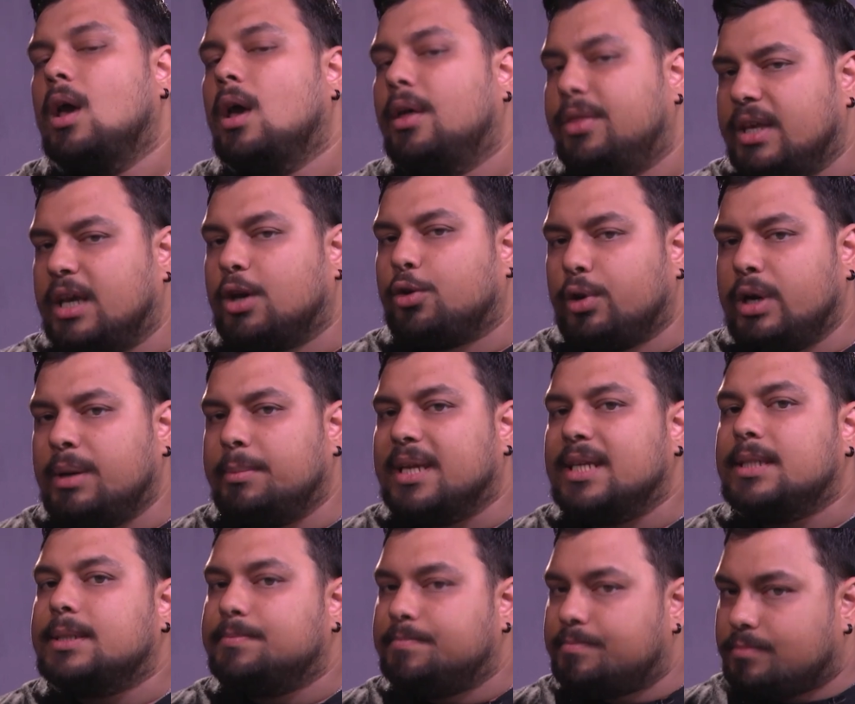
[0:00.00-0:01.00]
The
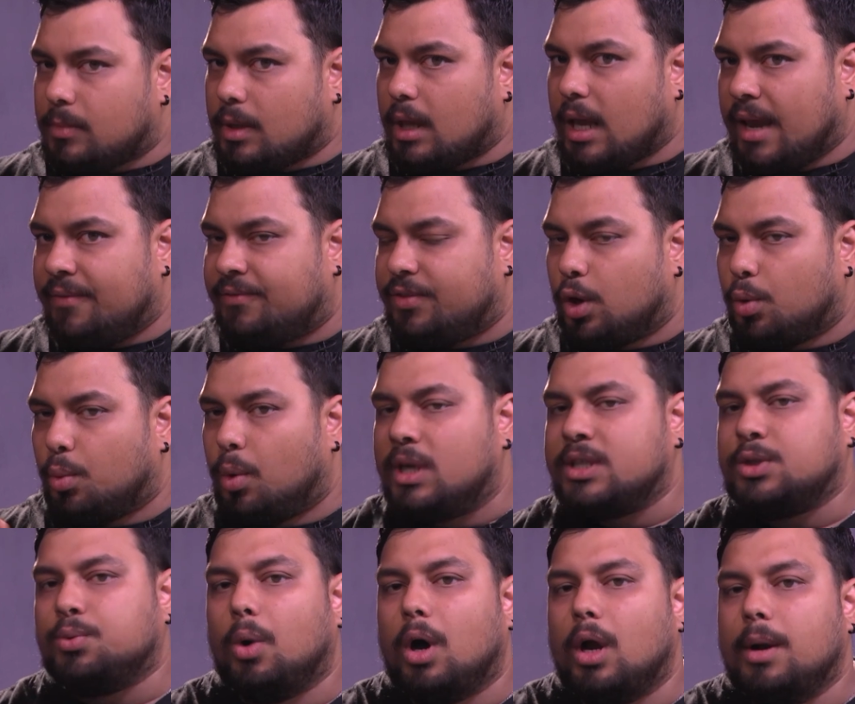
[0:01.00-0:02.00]
agreement, if there
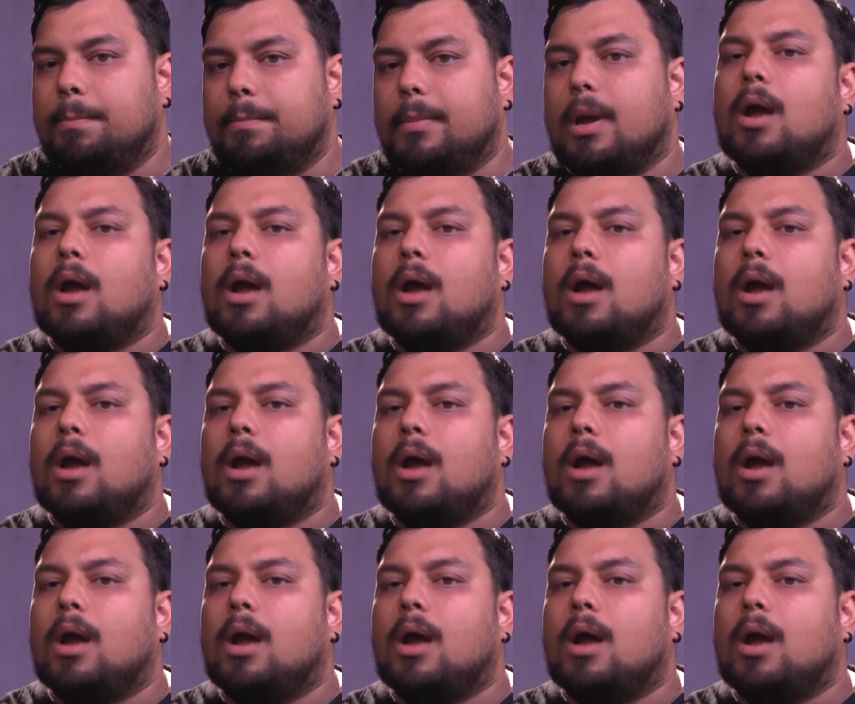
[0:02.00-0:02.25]
was one,